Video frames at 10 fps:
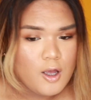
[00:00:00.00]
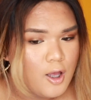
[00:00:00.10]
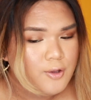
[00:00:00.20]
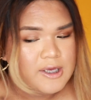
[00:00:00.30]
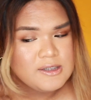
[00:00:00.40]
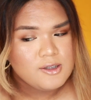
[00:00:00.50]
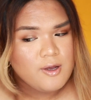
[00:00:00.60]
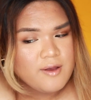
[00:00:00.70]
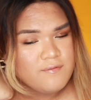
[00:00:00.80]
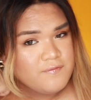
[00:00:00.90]
Okay, so
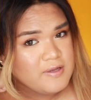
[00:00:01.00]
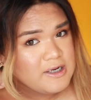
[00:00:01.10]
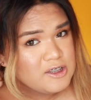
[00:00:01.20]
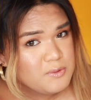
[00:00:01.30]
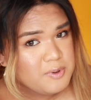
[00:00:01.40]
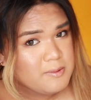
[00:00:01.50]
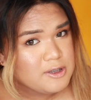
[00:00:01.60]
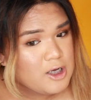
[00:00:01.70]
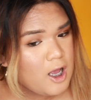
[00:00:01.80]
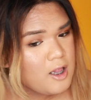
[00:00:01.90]
I've finished pretty
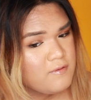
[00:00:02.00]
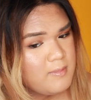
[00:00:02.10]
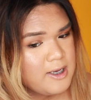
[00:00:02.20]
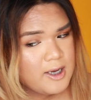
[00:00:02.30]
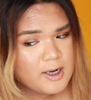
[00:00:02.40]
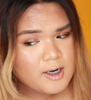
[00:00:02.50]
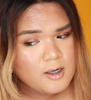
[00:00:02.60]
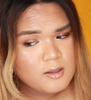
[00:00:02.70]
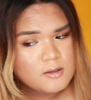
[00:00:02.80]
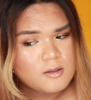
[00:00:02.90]
much all of my
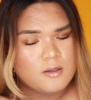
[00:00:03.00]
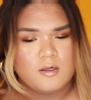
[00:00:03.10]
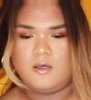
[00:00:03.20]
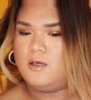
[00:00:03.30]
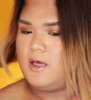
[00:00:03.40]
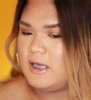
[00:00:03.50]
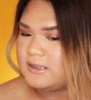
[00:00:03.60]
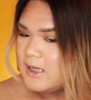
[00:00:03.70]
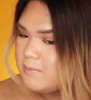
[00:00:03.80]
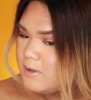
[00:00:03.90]
hair
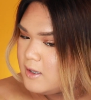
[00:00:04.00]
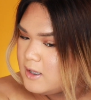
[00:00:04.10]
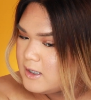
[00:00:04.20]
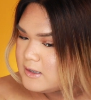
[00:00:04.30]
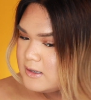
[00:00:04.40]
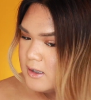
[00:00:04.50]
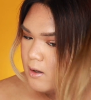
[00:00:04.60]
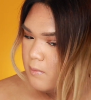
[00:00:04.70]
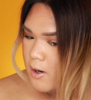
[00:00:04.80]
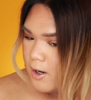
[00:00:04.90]
except this
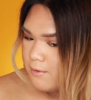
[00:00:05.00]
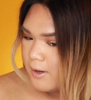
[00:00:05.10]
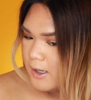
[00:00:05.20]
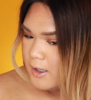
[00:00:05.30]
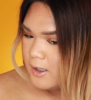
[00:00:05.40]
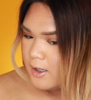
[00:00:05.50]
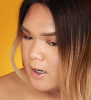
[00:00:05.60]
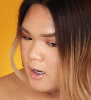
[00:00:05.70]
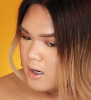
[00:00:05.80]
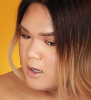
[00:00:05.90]
part right
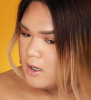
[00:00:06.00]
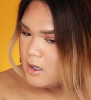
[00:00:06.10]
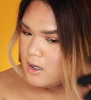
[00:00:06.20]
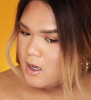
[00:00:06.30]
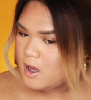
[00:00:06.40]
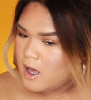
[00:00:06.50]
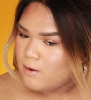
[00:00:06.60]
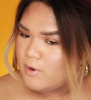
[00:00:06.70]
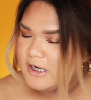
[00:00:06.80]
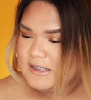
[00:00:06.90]
here. I
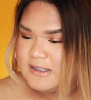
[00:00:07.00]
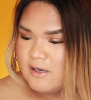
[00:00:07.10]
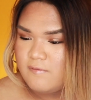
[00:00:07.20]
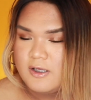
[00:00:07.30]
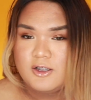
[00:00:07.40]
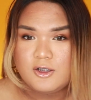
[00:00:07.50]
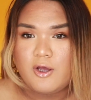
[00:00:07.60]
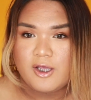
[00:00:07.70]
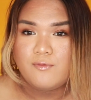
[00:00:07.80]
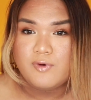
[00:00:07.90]
wanted to save it so I
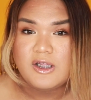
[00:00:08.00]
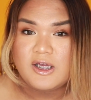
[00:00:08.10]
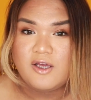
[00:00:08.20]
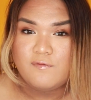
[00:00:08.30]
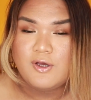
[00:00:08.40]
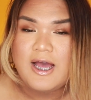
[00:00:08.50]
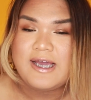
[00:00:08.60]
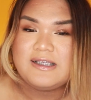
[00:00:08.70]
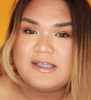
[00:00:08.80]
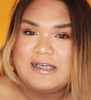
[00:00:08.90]
can really give you
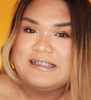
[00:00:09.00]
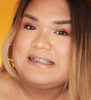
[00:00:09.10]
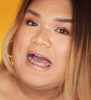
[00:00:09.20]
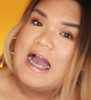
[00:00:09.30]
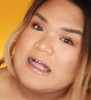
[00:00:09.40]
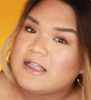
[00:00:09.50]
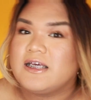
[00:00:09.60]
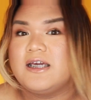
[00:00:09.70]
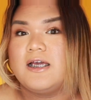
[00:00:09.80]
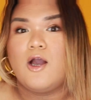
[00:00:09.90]
guys
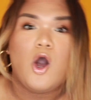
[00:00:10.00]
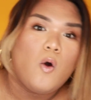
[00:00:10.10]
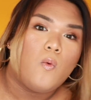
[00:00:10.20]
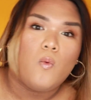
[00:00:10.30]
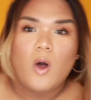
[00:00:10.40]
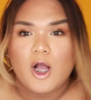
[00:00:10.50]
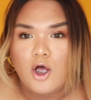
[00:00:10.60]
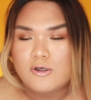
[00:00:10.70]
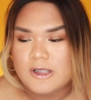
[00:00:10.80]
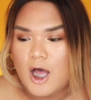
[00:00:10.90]
exactly what
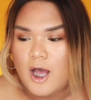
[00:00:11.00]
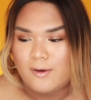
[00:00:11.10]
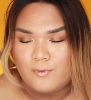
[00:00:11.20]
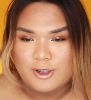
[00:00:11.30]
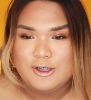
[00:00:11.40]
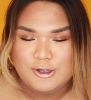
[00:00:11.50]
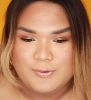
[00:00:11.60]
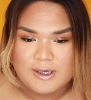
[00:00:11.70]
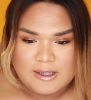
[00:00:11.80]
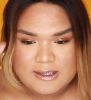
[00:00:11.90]
goes on when you're
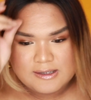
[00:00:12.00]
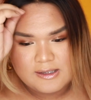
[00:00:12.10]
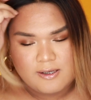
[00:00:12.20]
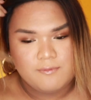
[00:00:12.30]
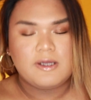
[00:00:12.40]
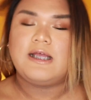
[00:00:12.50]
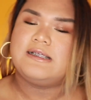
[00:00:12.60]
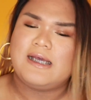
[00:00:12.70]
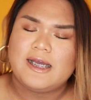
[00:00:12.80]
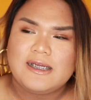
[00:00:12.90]
doing this, because I
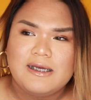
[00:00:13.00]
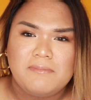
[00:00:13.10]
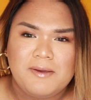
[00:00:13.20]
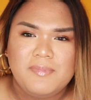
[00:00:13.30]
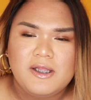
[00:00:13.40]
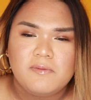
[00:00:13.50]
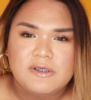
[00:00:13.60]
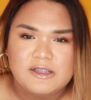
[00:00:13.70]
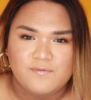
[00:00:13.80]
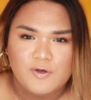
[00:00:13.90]
realized that it might be a little
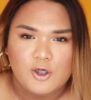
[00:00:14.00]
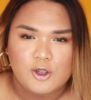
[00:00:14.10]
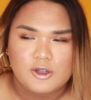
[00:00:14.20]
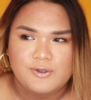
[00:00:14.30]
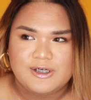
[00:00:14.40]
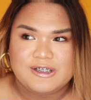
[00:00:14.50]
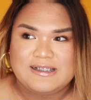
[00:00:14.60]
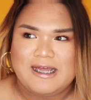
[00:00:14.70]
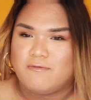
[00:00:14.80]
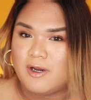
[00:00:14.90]
bit difficult to
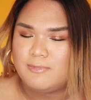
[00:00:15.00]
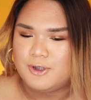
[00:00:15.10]
understand what I'm